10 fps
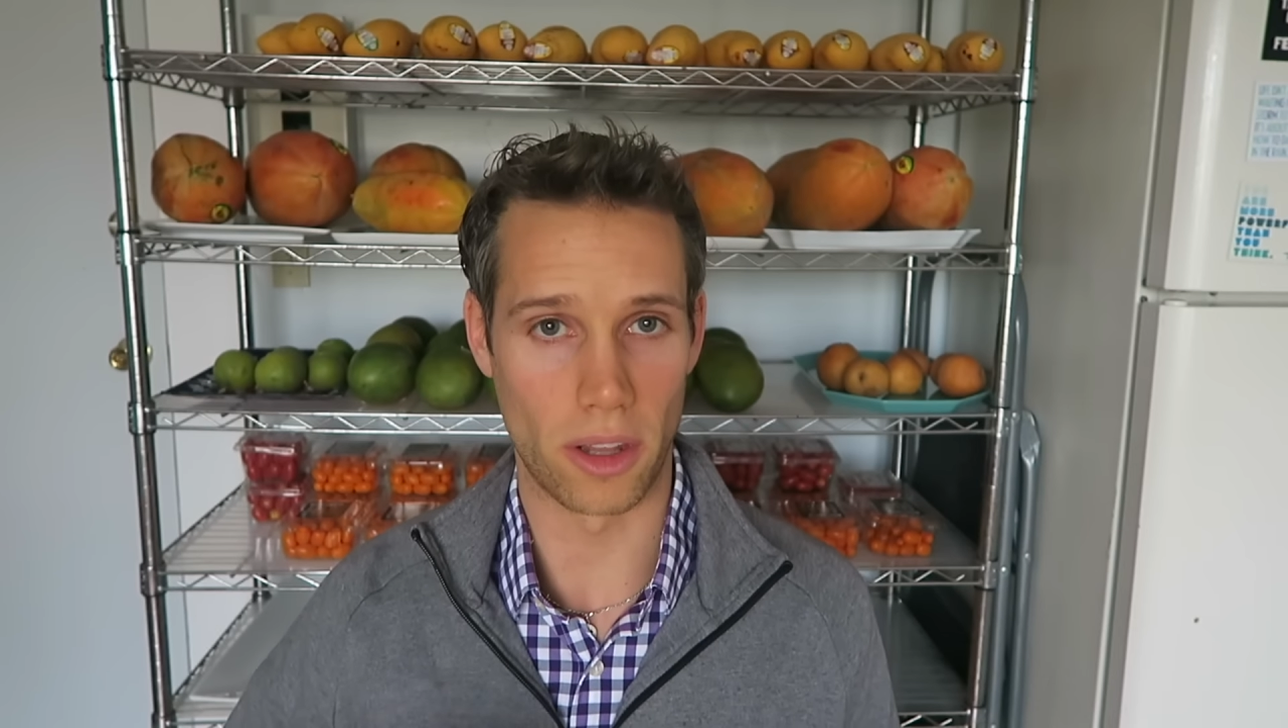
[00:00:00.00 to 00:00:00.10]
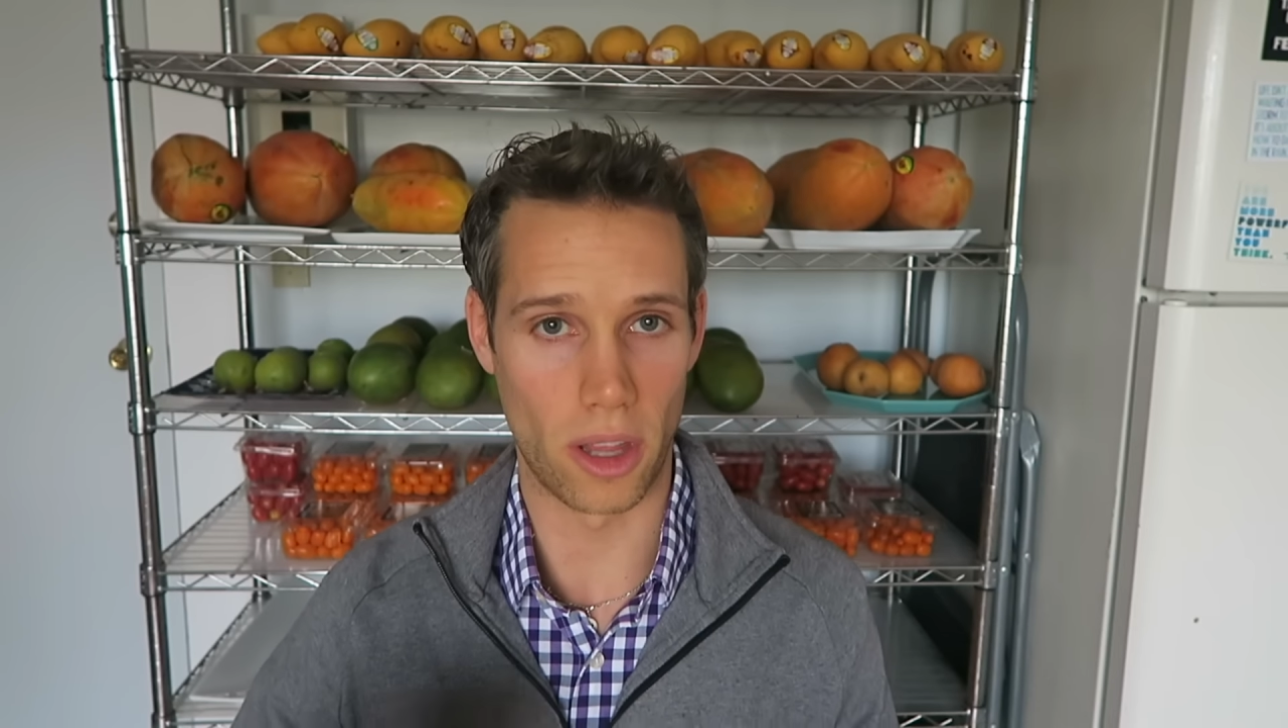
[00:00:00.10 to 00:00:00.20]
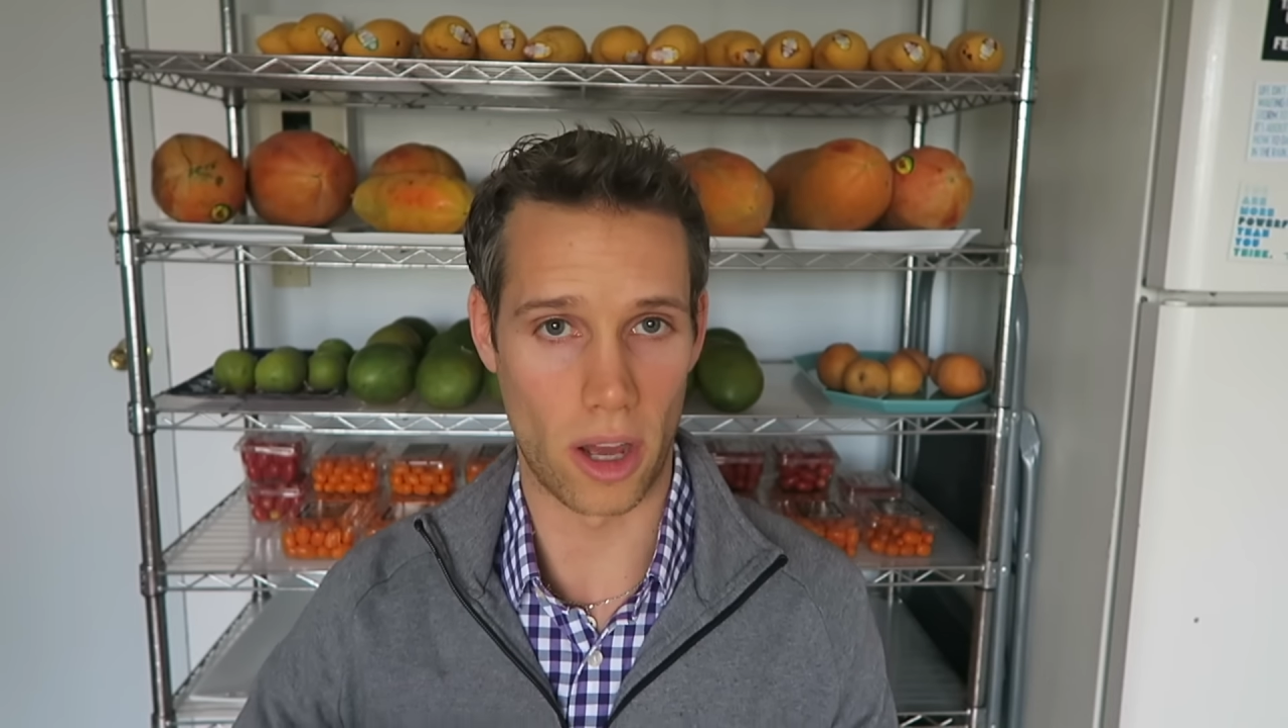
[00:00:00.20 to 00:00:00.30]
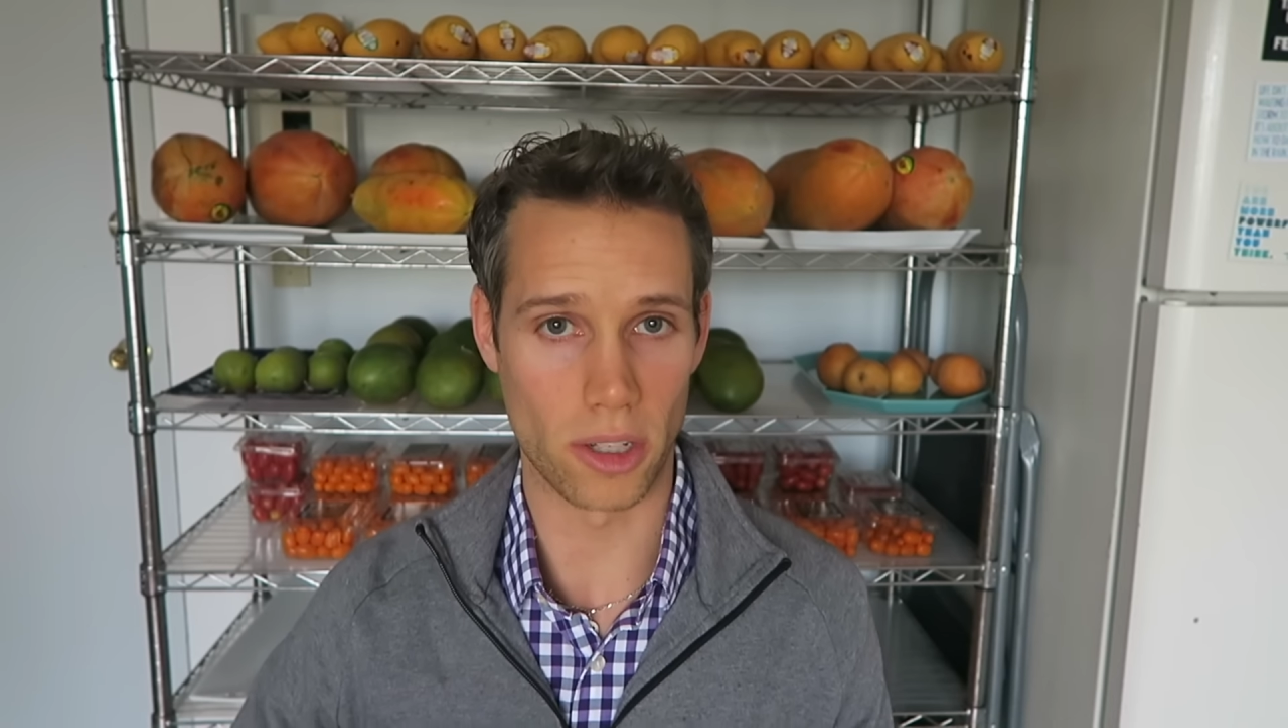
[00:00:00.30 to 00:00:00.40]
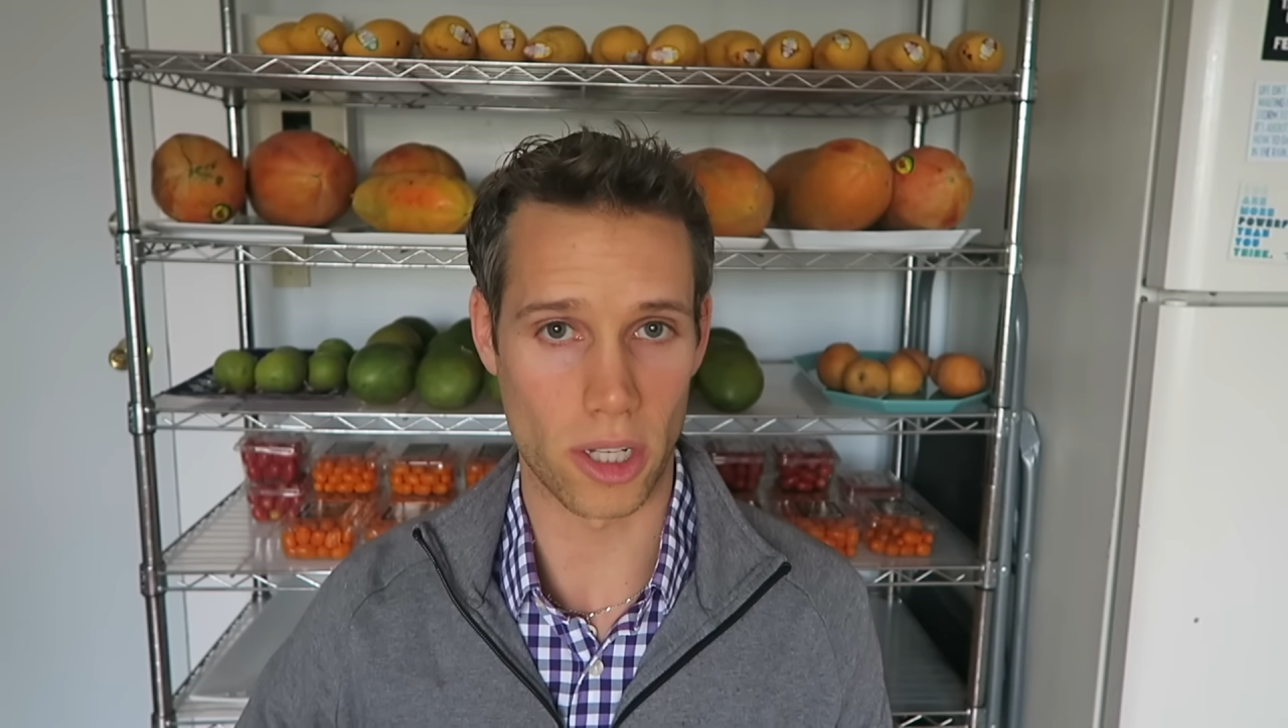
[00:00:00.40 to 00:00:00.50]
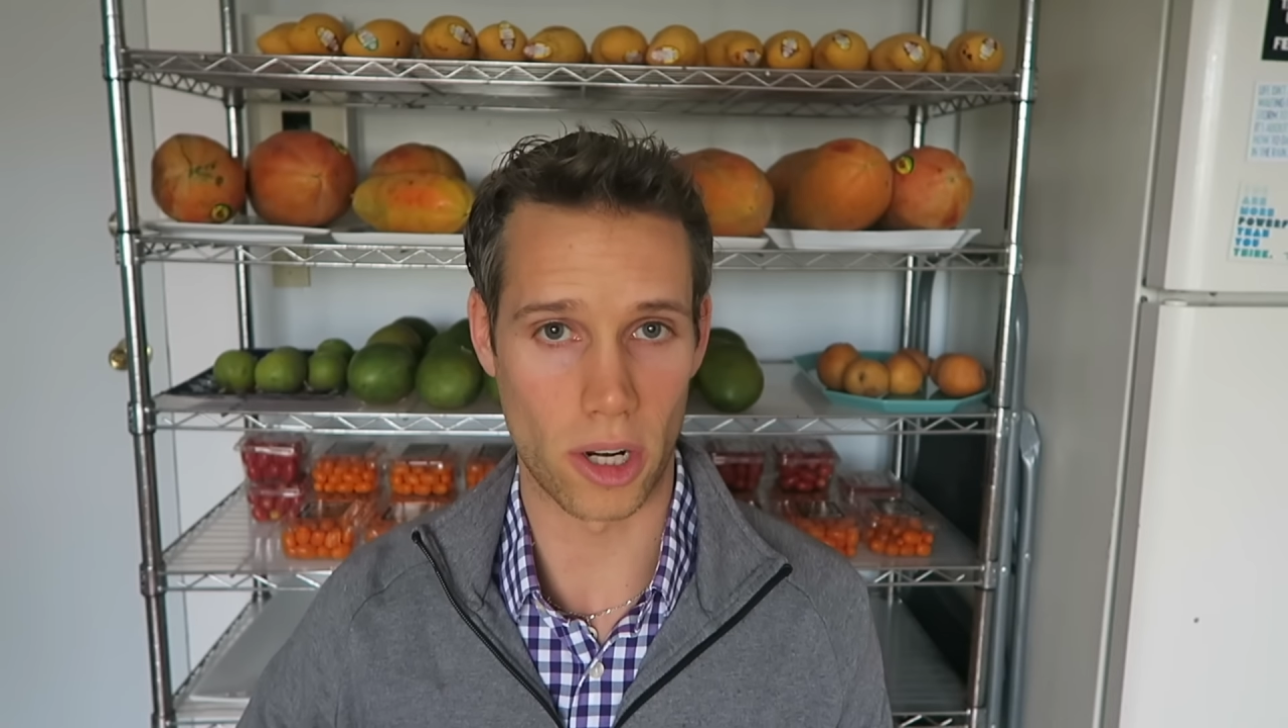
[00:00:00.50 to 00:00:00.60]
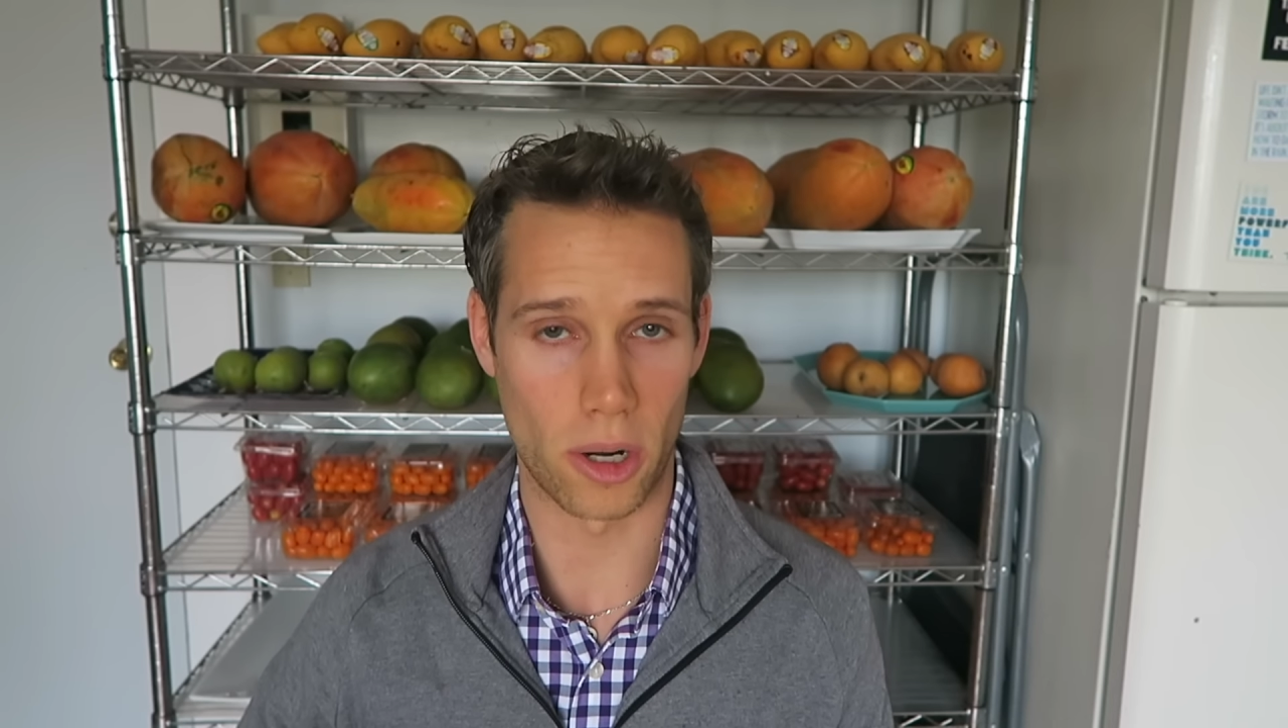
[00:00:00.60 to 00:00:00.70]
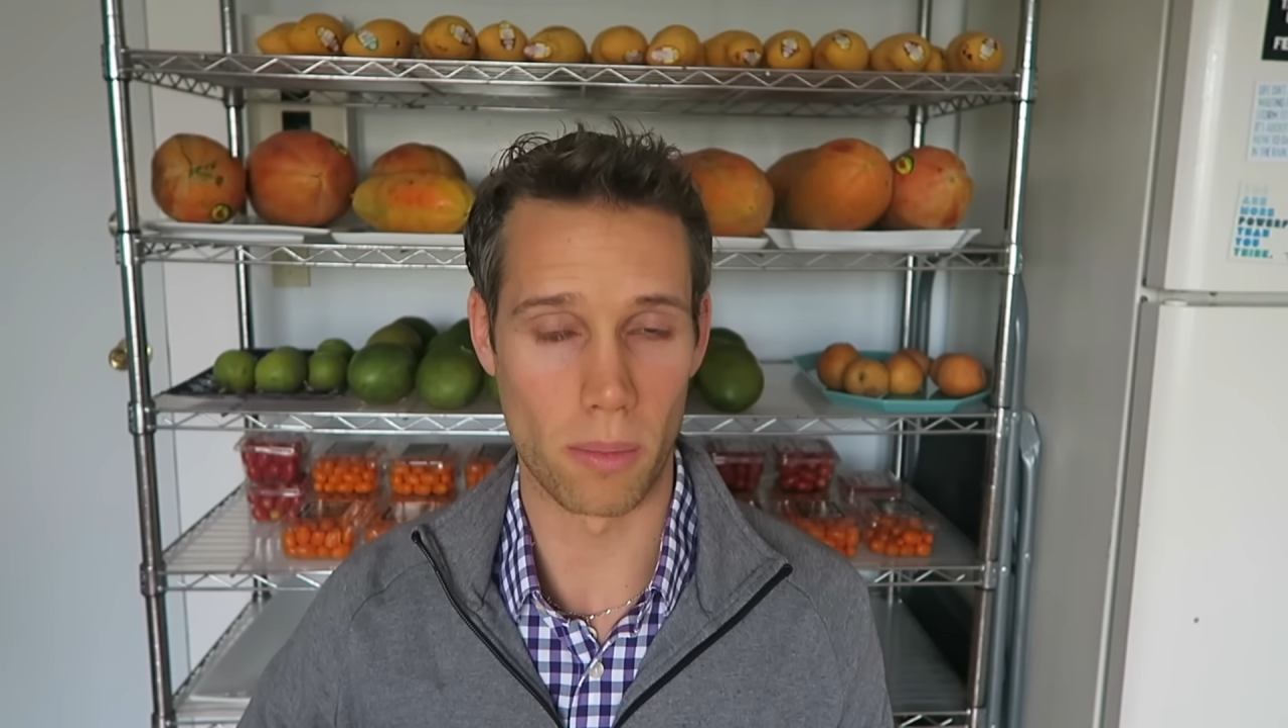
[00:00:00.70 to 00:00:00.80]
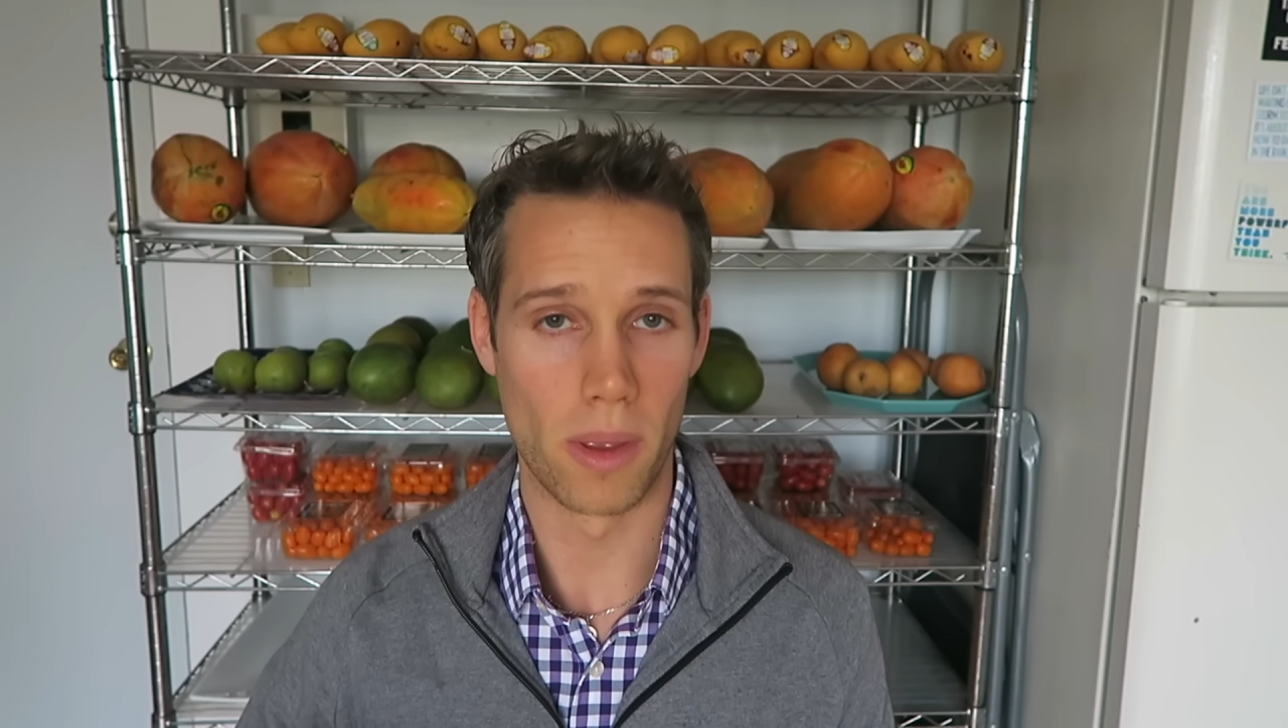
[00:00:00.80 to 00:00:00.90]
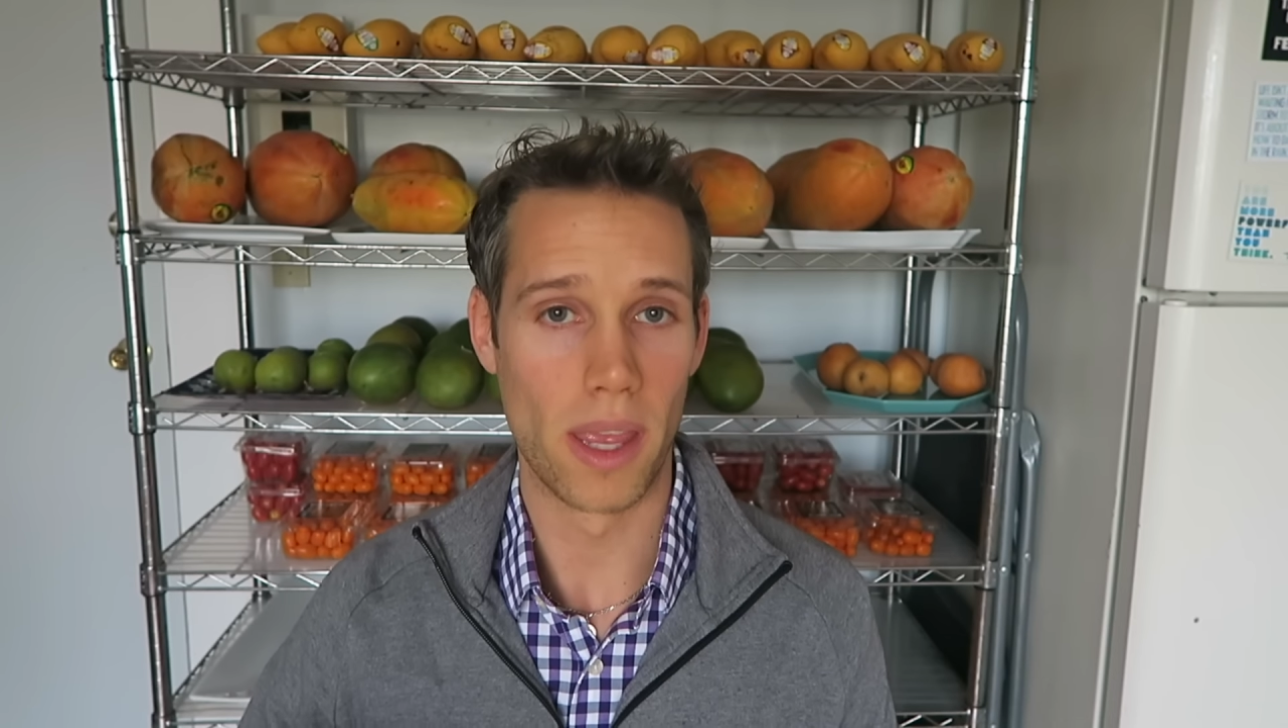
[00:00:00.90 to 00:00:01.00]
long
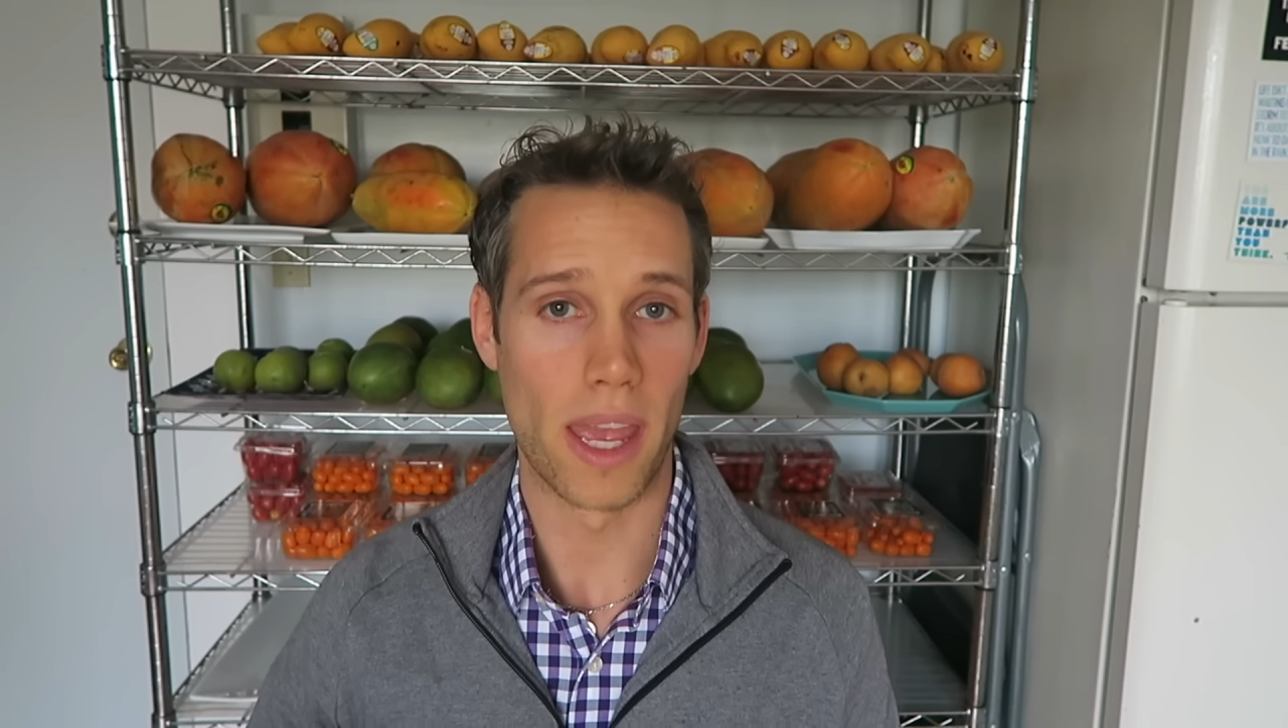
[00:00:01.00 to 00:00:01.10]
term